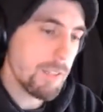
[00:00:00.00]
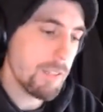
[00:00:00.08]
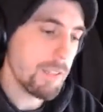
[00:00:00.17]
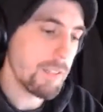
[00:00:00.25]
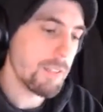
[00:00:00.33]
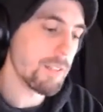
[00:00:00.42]

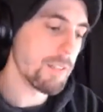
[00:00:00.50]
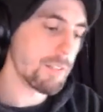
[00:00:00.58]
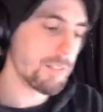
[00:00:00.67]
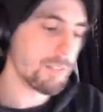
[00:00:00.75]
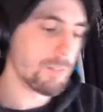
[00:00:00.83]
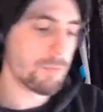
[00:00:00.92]
in
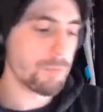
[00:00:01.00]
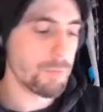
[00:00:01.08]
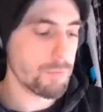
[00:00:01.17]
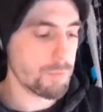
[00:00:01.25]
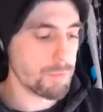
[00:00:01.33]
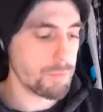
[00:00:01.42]

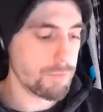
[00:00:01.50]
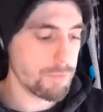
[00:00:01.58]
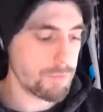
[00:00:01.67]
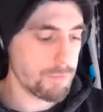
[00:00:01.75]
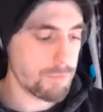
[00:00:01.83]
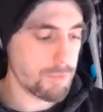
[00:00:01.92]

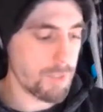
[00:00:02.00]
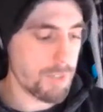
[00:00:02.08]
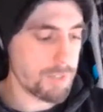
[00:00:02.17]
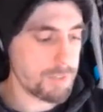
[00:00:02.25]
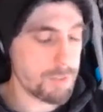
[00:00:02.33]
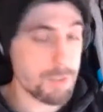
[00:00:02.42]

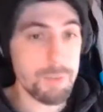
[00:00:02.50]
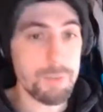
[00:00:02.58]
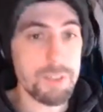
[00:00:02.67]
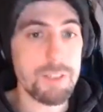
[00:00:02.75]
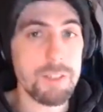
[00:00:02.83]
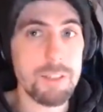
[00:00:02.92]
Nazi
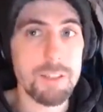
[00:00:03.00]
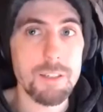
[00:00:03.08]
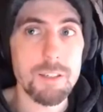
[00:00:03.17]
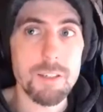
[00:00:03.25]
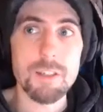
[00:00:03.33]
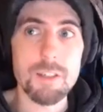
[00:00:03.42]
Germany,
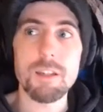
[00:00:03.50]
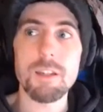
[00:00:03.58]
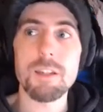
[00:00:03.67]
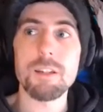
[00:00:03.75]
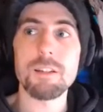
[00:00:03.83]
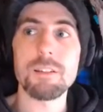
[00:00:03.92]

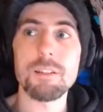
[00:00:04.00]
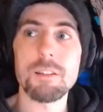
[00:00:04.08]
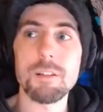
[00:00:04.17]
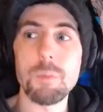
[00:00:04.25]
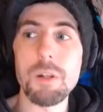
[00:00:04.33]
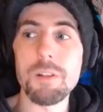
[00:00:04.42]

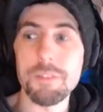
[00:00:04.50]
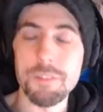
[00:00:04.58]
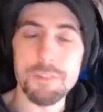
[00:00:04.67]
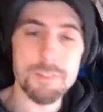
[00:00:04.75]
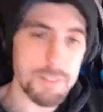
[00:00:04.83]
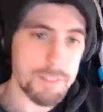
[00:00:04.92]
and basically
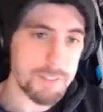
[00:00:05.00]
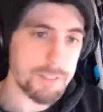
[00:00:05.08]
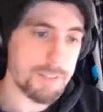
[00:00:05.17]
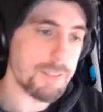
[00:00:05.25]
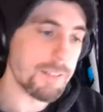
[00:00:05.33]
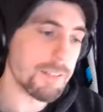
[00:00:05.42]
stated
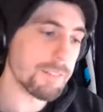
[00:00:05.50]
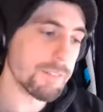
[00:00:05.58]
that